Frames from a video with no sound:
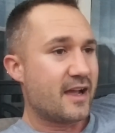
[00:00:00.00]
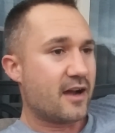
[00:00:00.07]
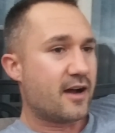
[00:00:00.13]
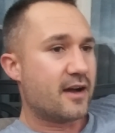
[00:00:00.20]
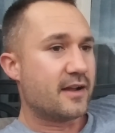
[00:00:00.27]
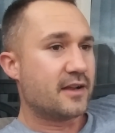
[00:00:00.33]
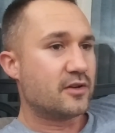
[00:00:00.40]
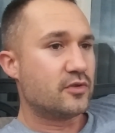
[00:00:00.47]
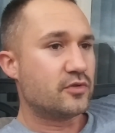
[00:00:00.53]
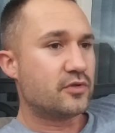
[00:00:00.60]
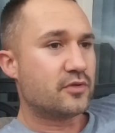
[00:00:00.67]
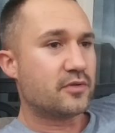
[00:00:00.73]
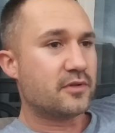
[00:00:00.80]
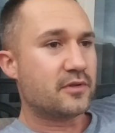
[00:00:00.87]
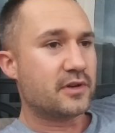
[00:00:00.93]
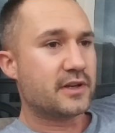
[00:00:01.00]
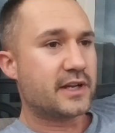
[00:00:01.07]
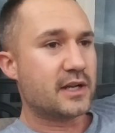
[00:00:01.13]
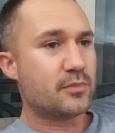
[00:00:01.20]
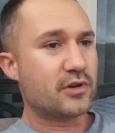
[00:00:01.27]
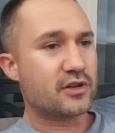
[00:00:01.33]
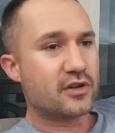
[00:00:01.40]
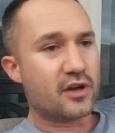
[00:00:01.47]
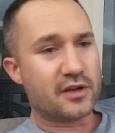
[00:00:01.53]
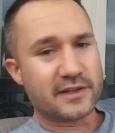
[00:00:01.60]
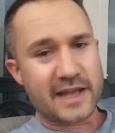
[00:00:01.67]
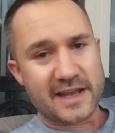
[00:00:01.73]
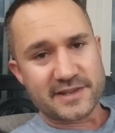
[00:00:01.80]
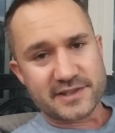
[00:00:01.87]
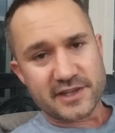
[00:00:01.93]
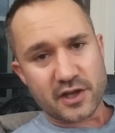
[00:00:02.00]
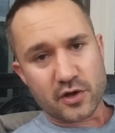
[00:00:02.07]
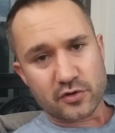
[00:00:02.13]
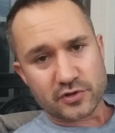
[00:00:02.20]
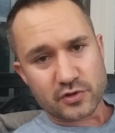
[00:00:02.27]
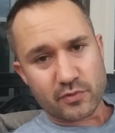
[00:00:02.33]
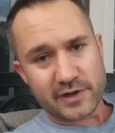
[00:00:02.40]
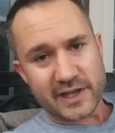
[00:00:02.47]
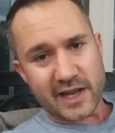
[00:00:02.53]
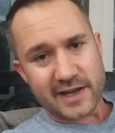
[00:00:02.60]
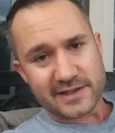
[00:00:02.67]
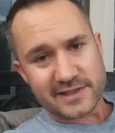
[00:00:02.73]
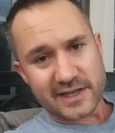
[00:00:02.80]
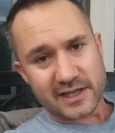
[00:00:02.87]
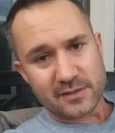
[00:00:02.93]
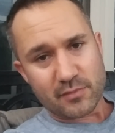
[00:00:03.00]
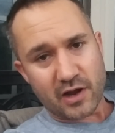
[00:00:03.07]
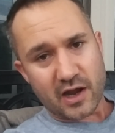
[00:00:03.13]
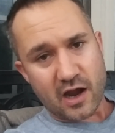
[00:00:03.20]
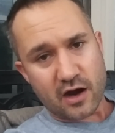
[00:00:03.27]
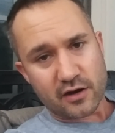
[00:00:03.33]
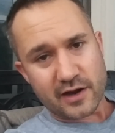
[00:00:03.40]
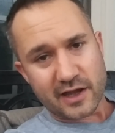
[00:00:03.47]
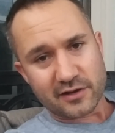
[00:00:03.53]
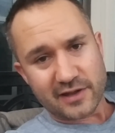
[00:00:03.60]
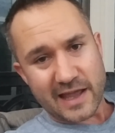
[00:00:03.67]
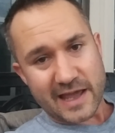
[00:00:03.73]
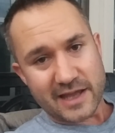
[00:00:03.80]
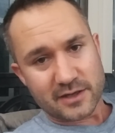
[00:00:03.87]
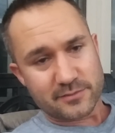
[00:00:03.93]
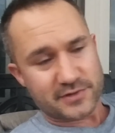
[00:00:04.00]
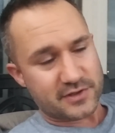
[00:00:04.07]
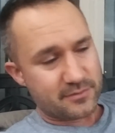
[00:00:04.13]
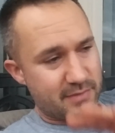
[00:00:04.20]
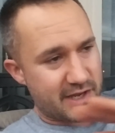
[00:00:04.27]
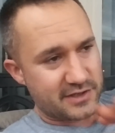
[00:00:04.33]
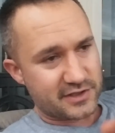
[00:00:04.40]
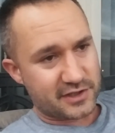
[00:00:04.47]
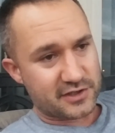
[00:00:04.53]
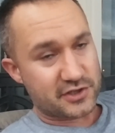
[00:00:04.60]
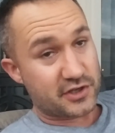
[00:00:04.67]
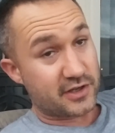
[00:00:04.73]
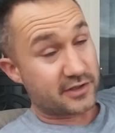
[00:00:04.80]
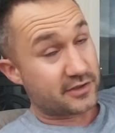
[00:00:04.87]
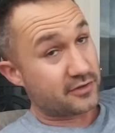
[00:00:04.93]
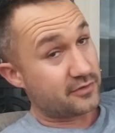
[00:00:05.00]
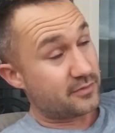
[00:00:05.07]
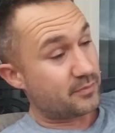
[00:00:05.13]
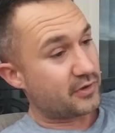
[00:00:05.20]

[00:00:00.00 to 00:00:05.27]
uh, in Google, get a book called S E O twenty eighteen by R L Adams. Amazing shit, dude.